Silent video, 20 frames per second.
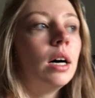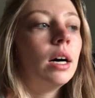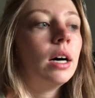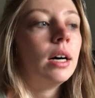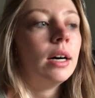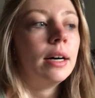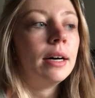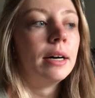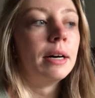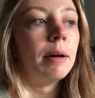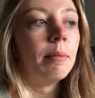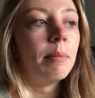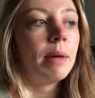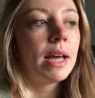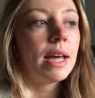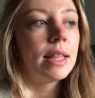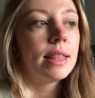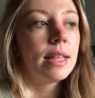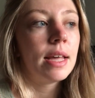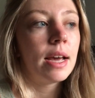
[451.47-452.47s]
and
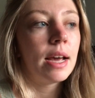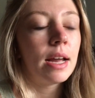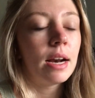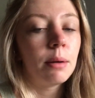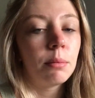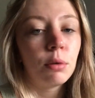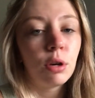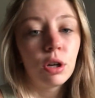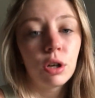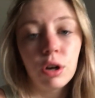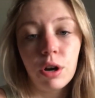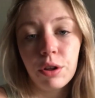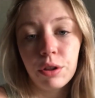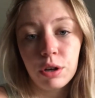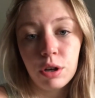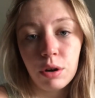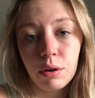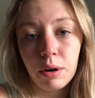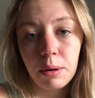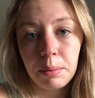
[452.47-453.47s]
then I'm gonna call
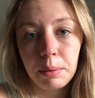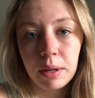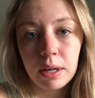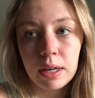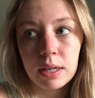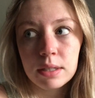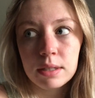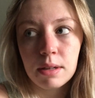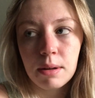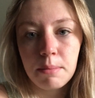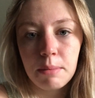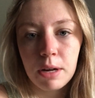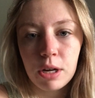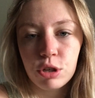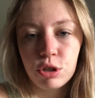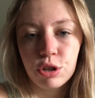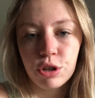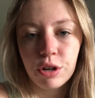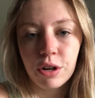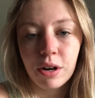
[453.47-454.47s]
the donut place,
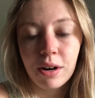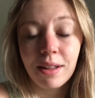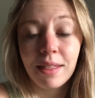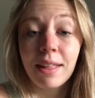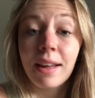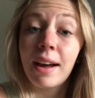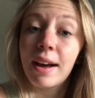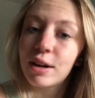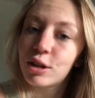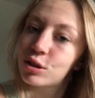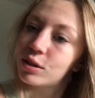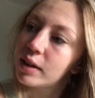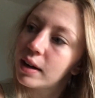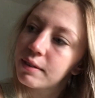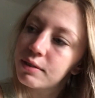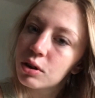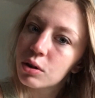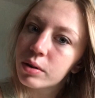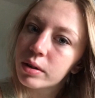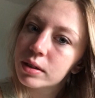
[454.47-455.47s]
make sure they actually
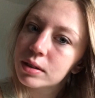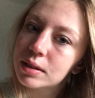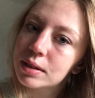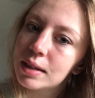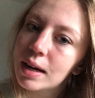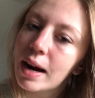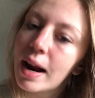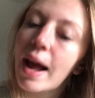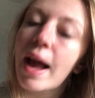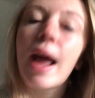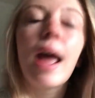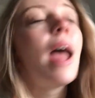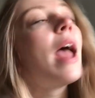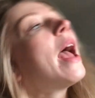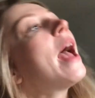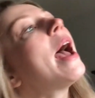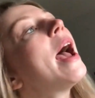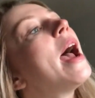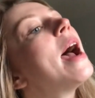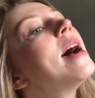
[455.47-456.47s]
have donuts today,
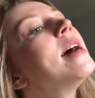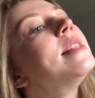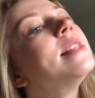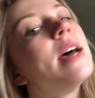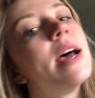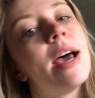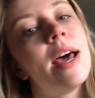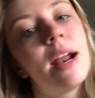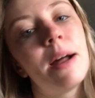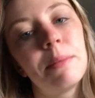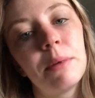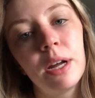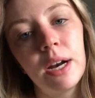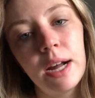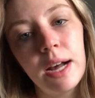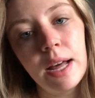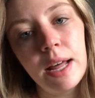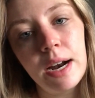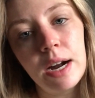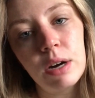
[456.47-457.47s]
and then I'm
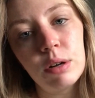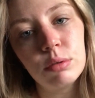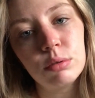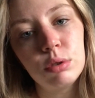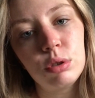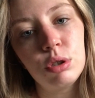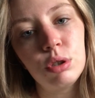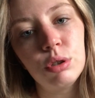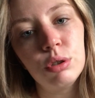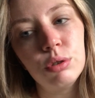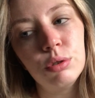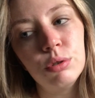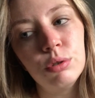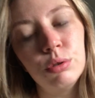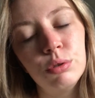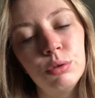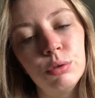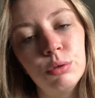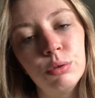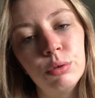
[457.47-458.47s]
gonna head out
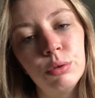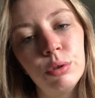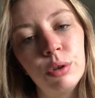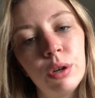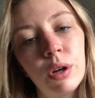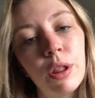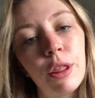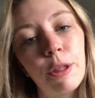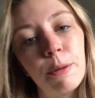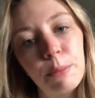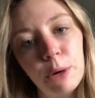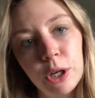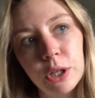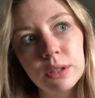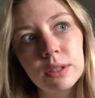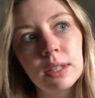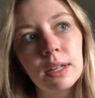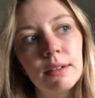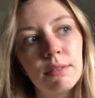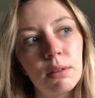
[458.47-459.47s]
to the
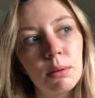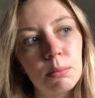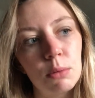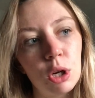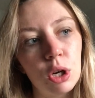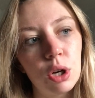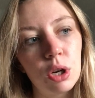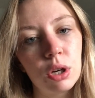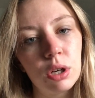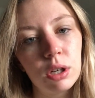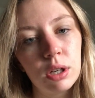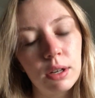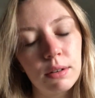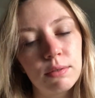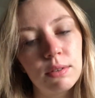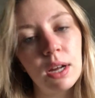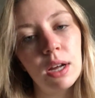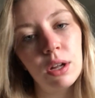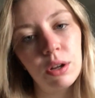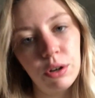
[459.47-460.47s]
mall to
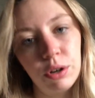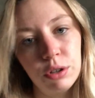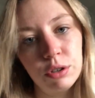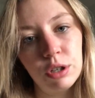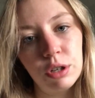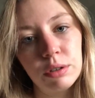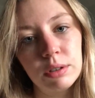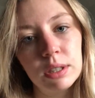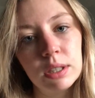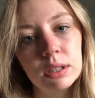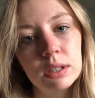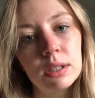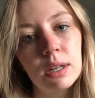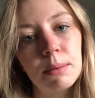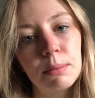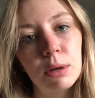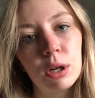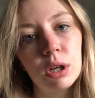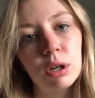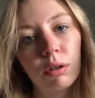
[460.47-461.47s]
give Taylor her donuts.
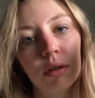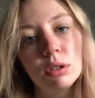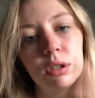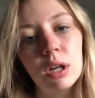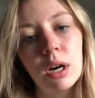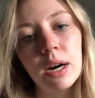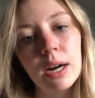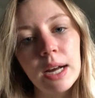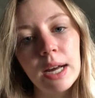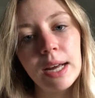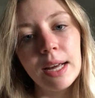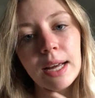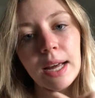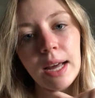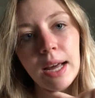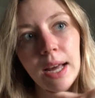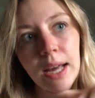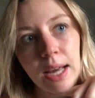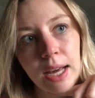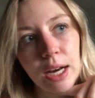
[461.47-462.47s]
I'm gonna go to Target and
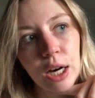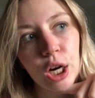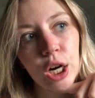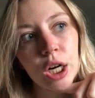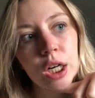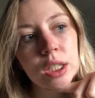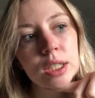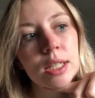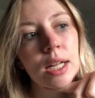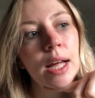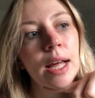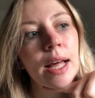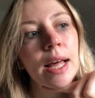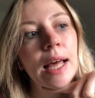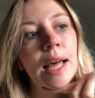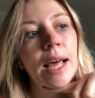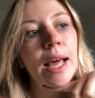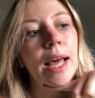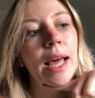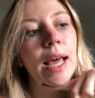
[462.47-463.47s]
get hangers,
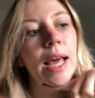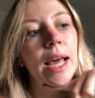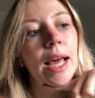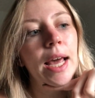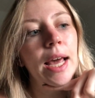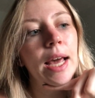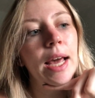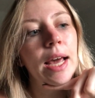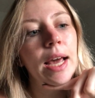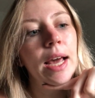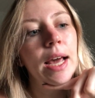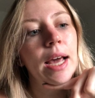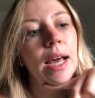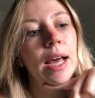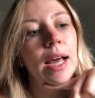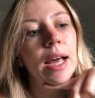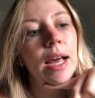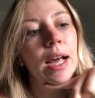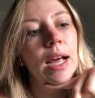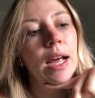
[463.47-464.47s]

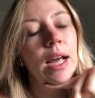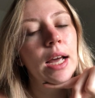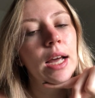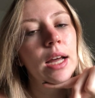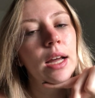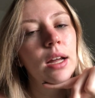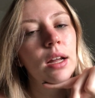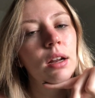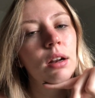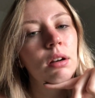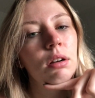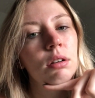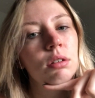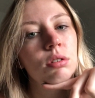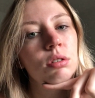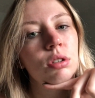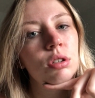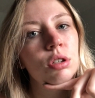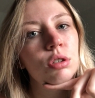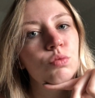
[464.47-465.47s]

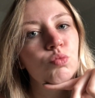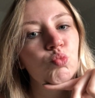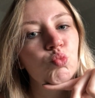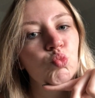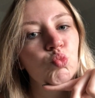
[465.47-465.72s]
and